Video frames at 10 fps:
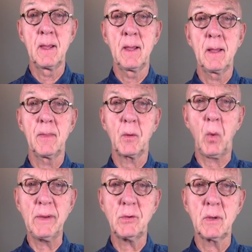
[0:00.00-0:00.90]
And the
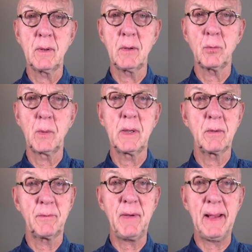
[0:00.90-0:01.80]
question this week
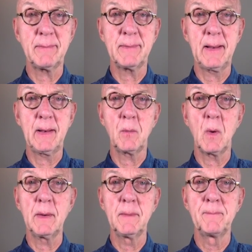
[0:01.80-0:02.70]
is a fascinating
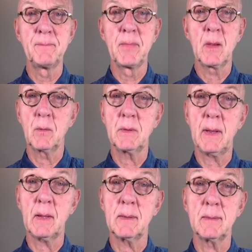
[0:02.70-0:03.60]
one. We'll
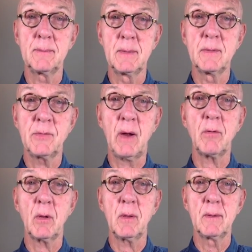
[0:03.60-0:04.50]
take
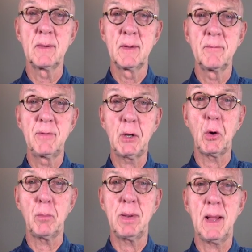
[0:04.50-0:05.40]
several
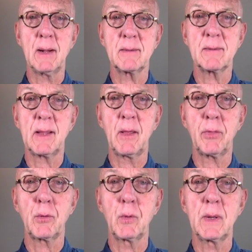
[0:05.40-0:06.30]
video blogs to get
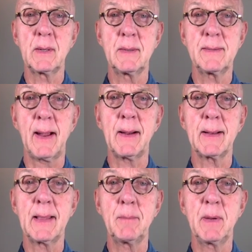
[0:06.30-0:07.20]
through it
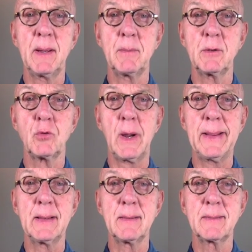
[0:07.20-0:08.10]
entirely, but I'm going to try
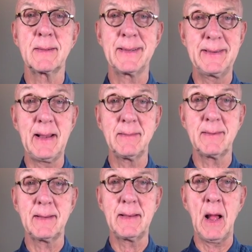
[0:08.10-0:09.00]
and condense
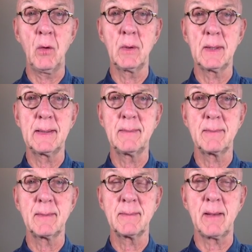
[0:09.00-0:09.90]
it down at least
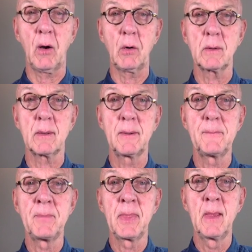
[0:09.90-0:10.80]
to start.
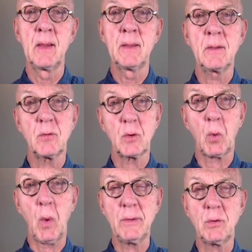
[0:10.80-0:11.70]
This is a
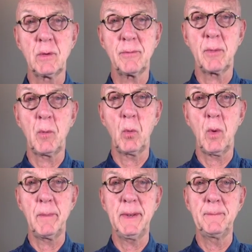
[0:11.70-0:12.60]
question from a
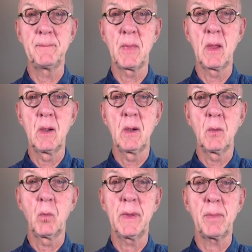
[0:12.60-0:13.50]
woman
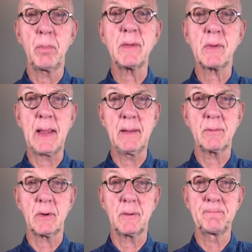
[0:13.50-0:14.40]
with breast cancer.